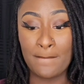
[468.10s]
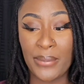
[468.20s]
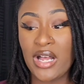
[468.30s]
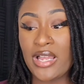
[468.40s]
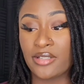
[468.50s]

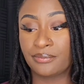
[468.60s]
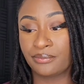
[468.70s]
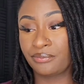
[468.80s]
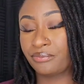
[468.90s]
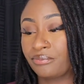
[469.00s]
But
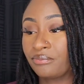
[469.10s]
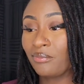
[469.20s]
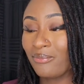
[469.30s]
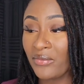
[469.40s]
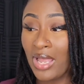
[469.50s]

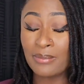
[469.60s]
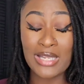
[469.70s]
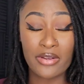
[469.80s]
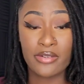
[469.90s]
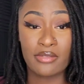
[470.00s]
I'm
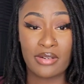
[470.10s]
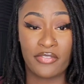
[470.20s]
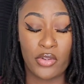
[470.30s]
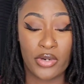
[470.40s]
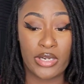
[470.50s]
down in
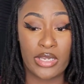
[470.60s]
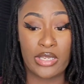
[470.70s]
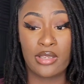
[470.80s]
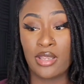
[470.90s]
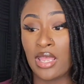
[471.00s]

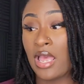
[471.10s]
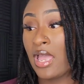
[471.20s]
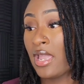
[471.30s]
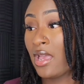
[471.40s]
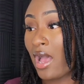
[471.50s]
Florida
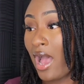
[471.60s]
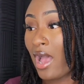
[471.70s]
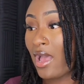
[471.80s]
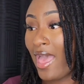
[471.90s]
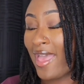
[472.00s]

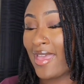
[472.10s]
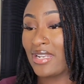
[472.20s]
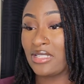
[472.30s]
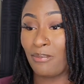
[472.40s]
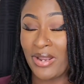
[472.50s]

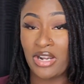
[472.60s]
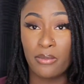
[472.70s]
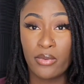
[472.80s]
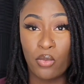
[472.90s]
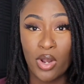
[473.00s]
and my
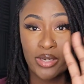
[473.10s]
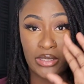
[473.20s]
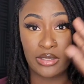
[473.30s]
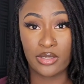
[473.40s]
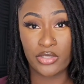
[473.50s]
number
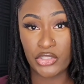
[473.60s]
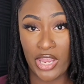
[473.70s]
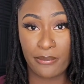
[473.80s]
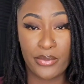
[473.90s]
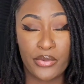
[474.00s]
one
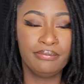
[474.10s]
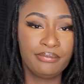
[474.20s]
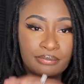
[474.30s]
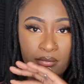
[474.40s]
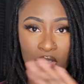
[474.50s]
shampoo,
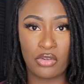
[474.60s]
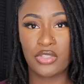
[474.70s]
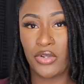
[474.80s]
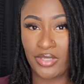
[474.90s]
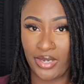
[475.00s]
no
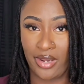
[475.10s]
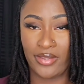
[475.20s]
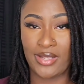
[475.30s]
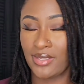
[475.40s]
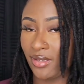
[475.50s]
stores are here
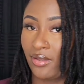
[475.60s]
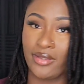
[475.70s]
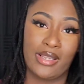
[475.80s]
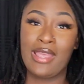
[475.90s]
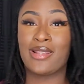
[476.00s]
that sell
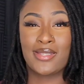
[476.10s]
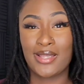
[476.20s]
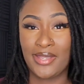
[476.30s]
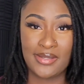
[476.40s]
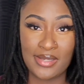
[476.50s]
it. And it's
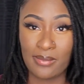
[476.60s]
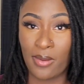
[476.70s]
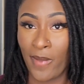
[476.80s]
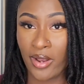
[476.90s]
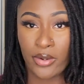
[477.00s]
not that deep.
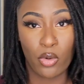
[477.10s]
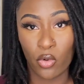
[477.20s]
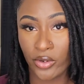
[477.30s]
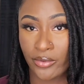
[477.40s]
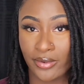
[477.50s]
I'm not going to
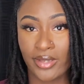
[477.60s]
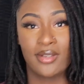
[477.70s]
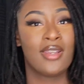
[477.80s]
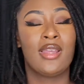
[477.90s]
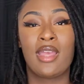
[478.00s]
order
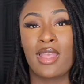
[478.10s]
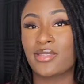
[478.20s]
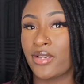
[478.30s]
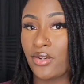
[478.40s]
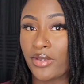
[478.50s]
it.
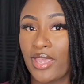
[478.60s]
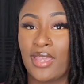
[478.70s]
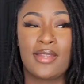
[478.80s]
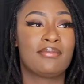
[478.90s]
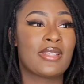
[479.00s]
It's like,
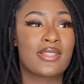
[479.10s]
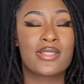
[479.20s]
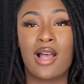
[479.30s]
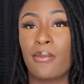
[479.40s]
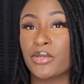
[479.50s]
okay, this is
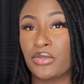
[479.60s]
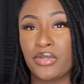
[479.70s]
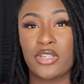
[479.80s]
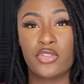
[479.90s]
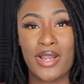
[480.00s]
an
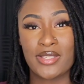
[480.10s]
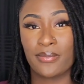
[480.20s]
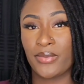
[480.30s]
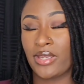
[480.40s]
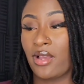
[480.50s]
opportunity to try
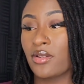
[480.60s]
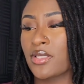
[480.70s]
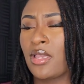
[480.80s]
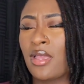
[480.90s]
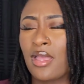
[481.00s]
something else.